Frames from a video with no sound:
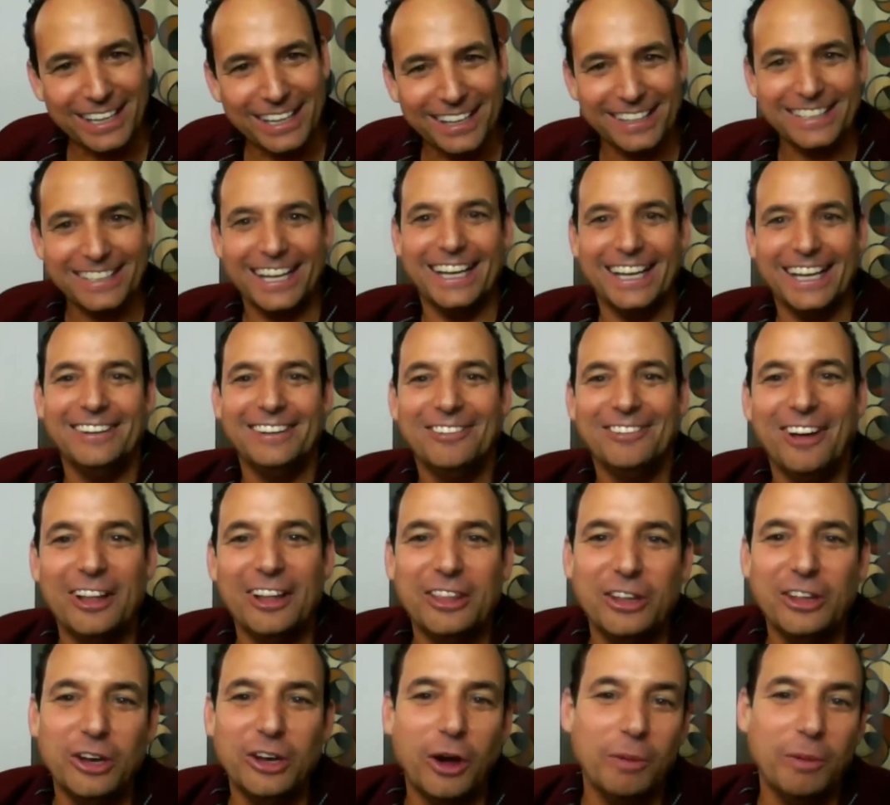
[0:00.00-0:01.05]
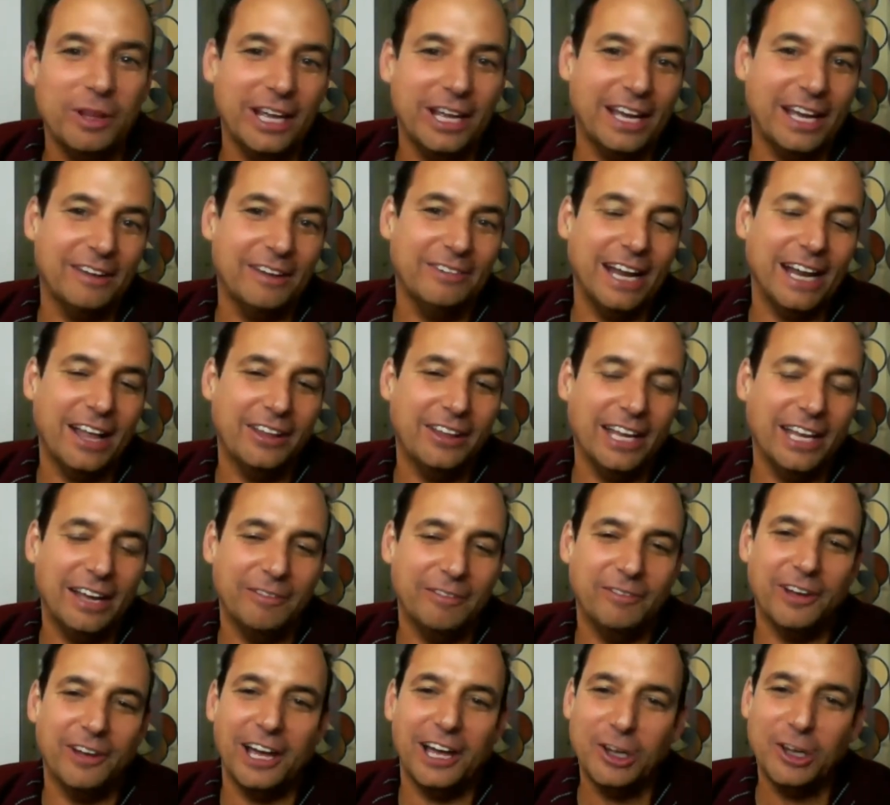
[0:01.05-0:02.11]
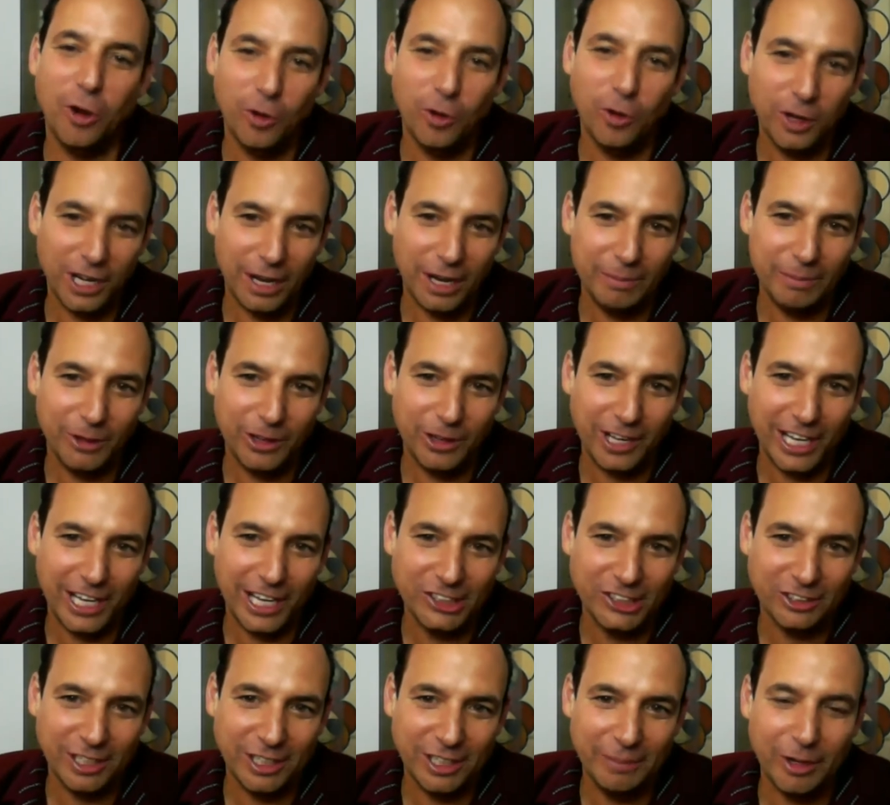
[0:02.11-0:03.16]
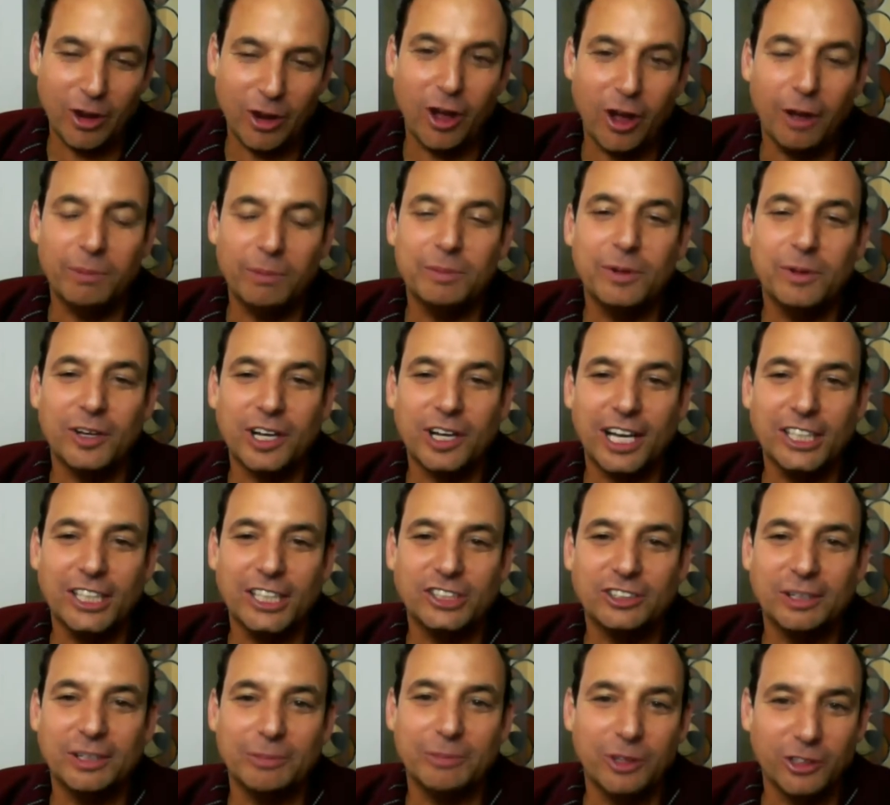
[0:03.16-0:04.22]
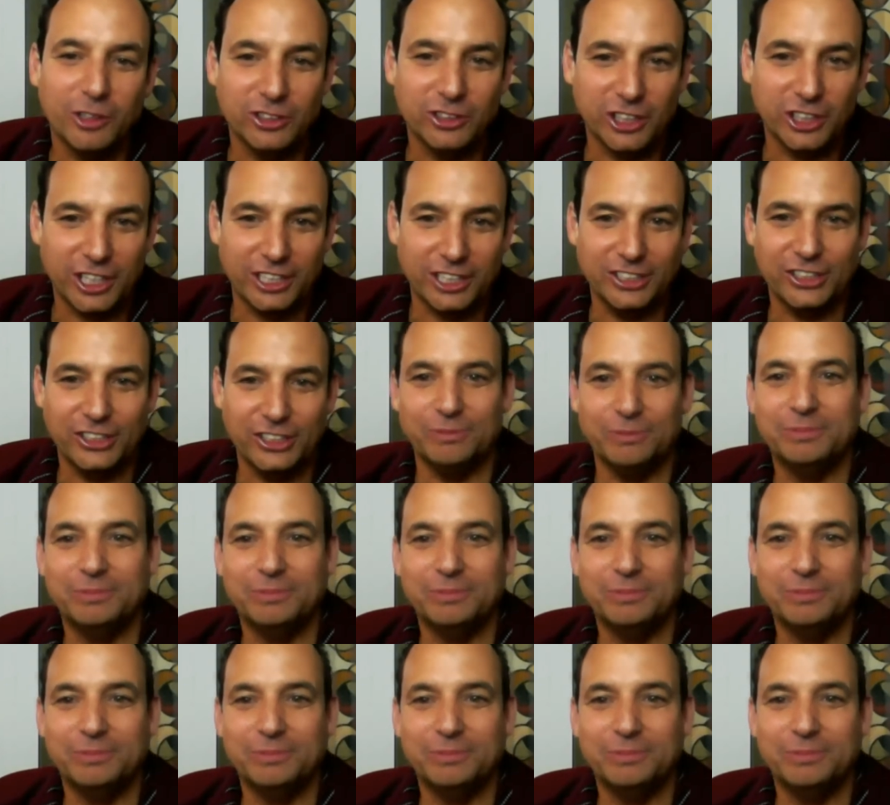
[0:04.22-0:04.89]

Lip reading: Okay. Well, they have coconut milk ice cream and almond milk ice cream, and those are good too.